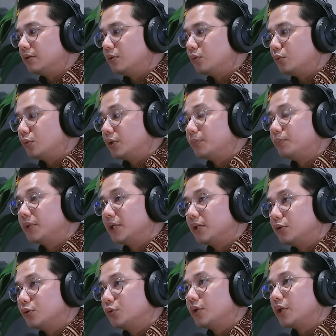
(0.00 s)
we've
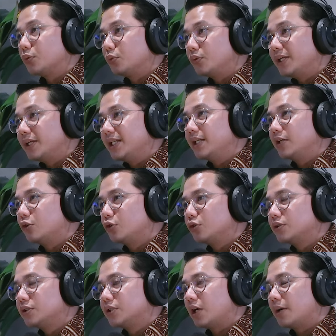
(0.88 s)
been doing really
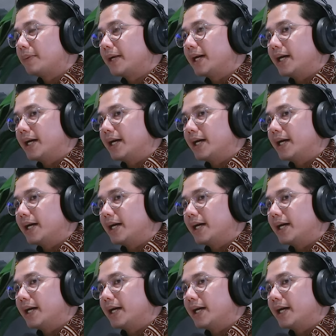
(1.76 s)
good job